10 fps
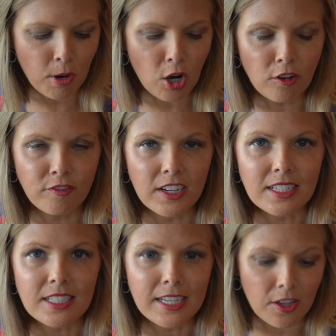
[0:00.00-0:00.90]

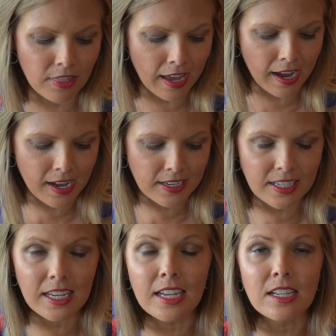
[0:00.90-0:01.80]
Perfect. Now that
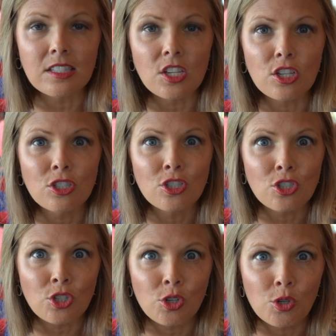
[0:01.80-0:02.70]
is
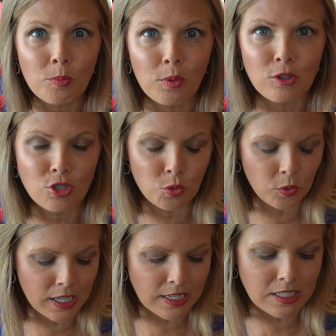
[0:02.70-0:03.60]
super
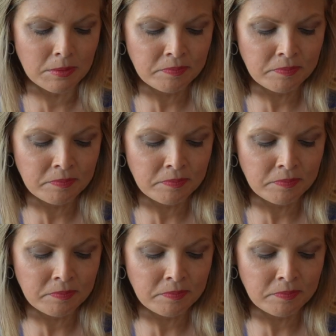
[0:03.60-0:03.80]
sweet.